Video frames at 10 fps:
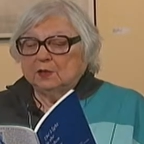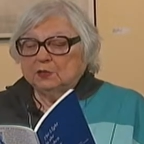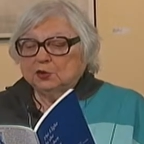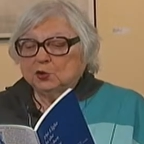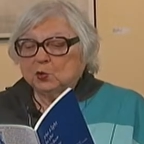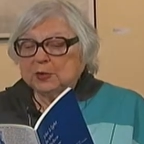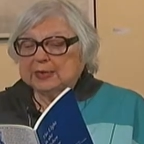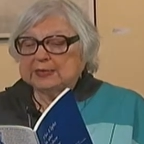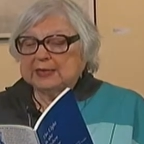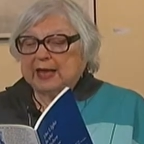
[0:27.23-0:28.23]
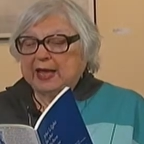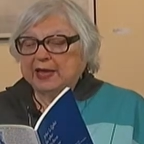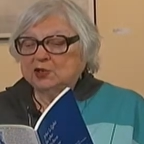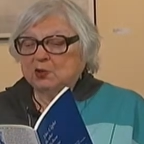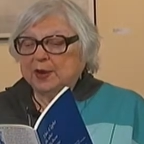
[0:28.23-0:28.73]
the grit I
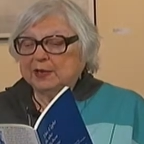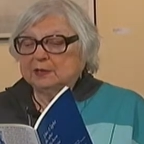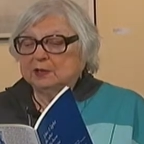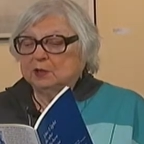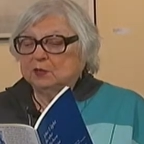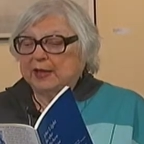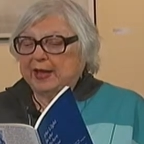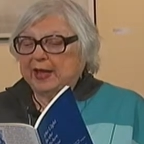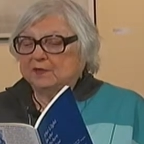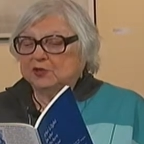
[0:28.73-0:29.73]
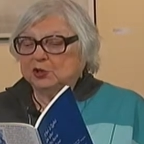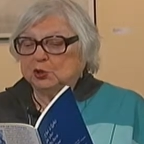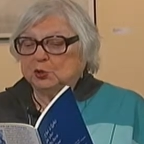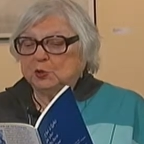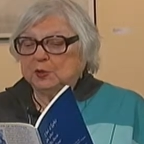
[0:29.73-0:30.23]
tracked on the
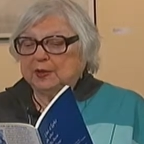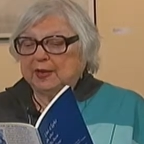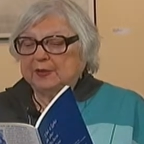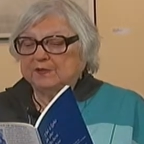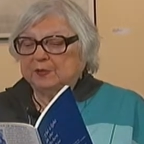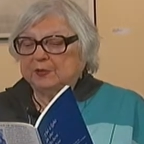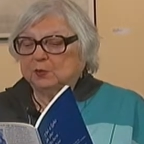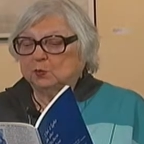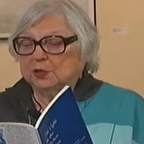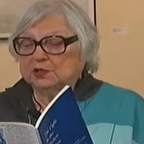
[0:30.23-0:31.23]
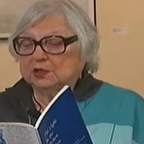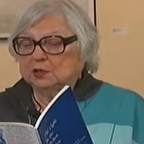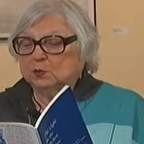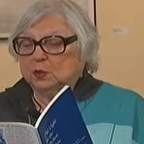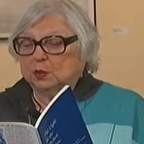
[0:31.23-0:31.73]
avenue came from the ruts in
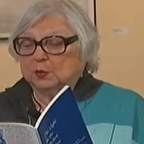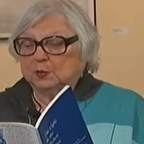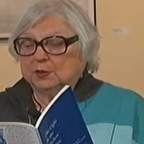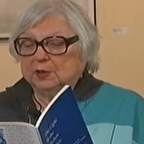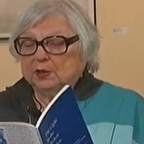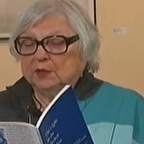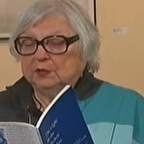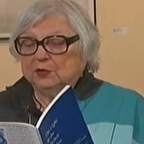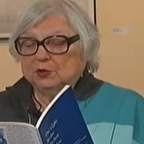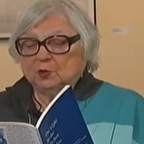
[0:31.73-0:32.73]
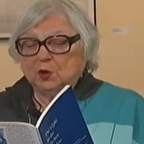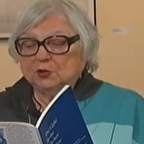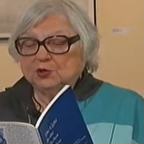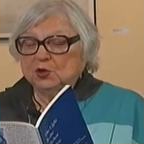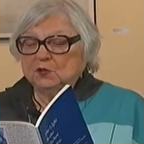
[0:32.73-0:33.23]
the road. The
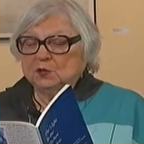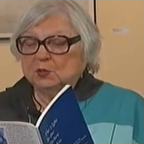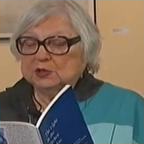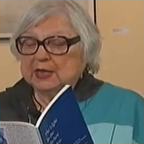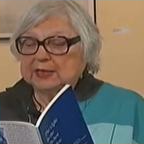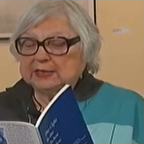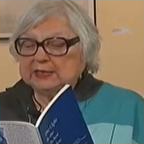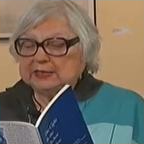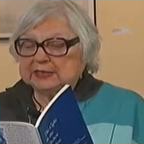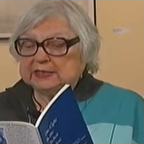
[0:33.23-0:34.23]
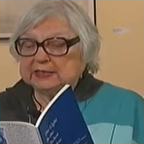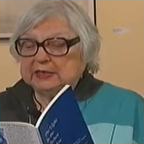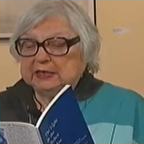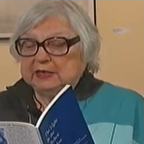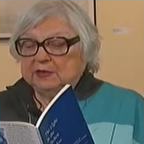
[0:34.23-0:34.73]
crossover was not easy,
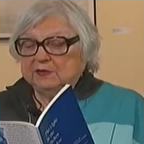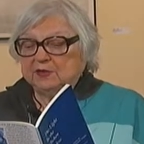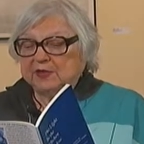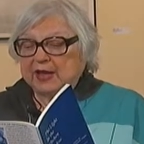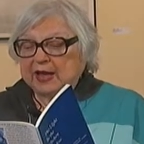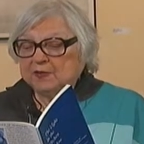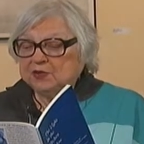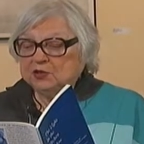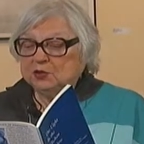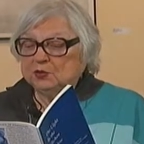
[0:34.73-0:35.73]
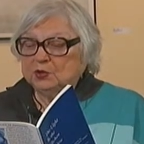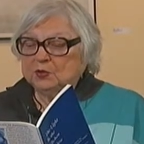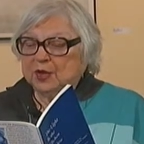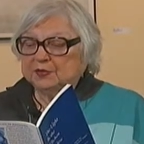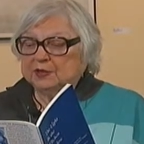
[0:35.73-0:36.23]
for the avenue knew
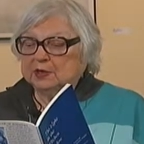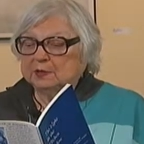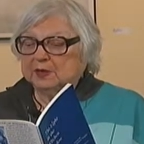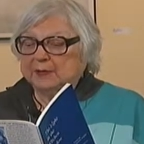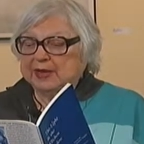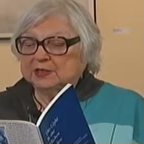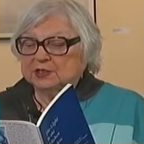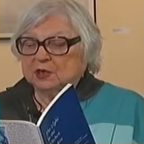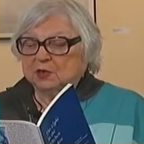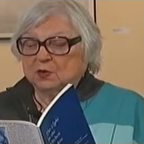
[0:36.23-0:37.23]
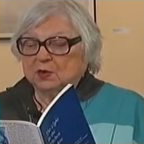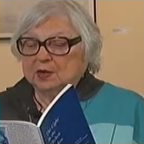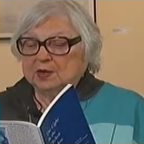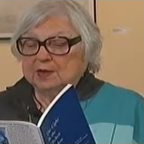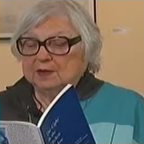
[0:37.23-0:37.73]
not the hum of my song,
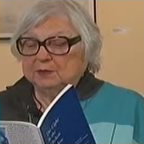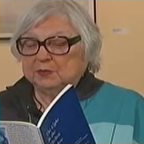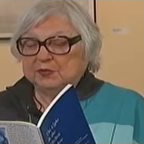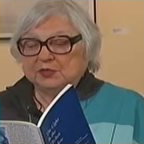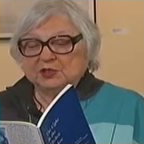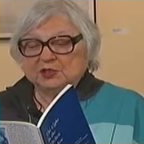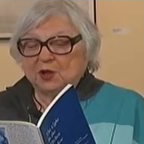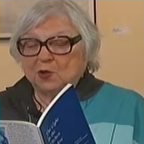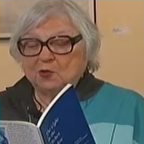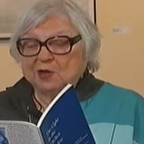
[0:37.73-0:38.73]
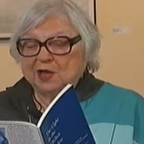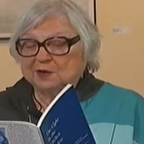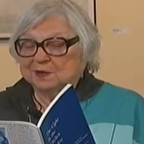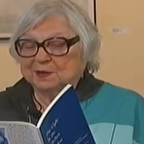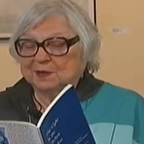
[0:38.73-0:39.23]
but the song not
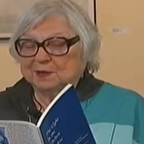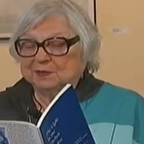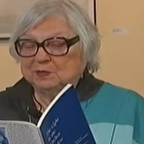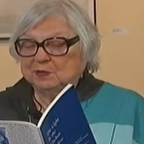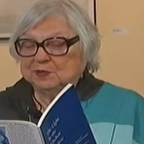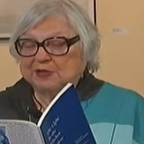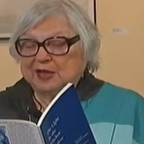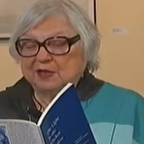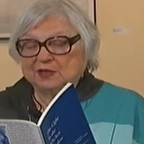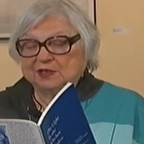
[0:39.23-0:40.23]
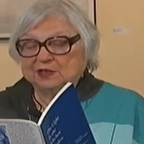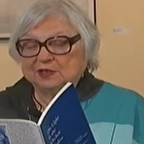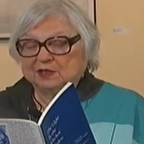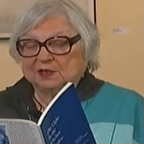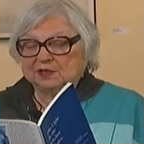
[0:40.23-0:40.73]
hummed will die
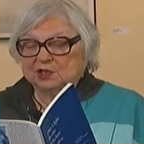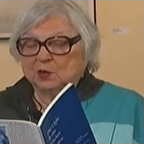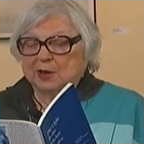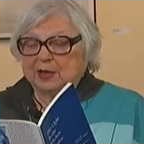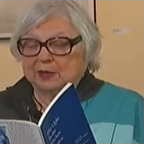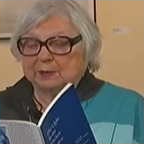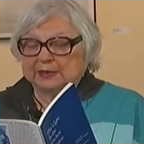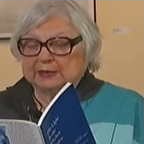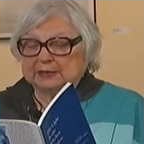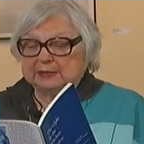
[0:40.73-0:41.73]
unsung, so I hum it.